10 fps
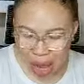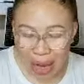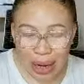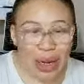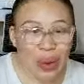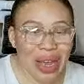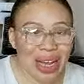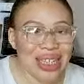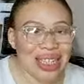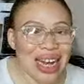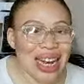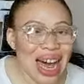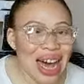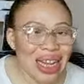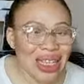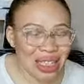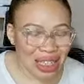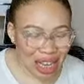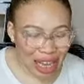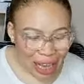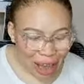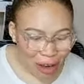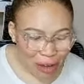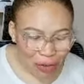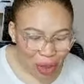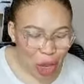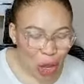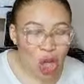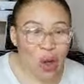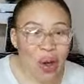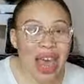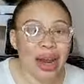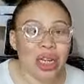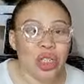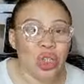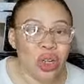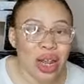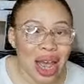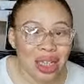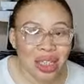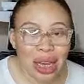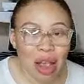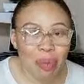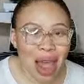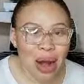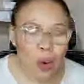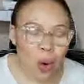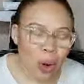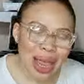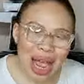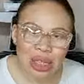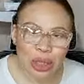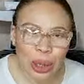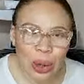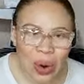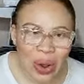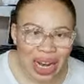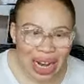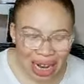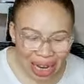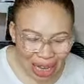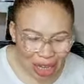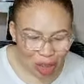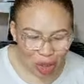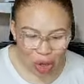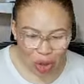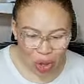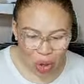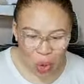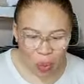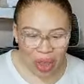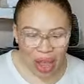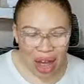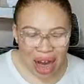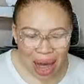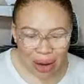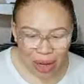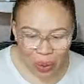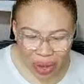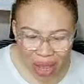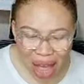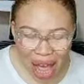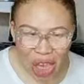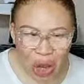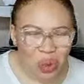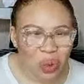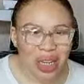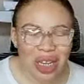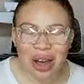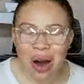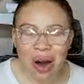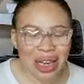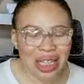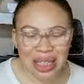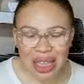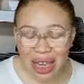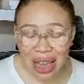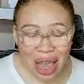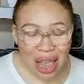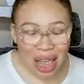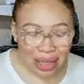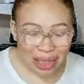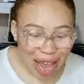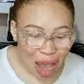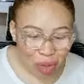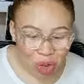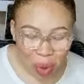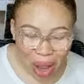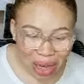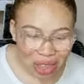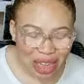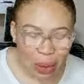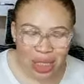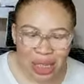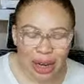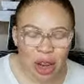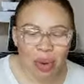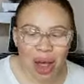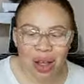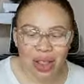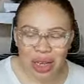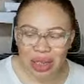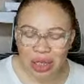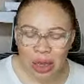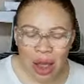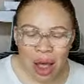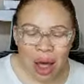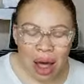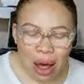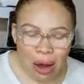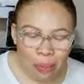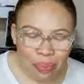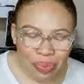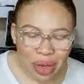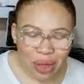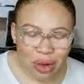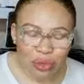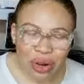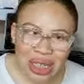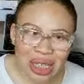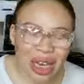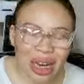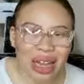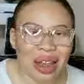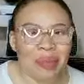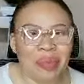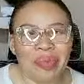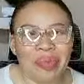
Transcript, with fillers: Hallelujah. Tonight, to give go ahead and do that. Amen. Only as the Lord leads you. Hallelujah. I usually, honestly, in times past, because I was thinking about this um, recently,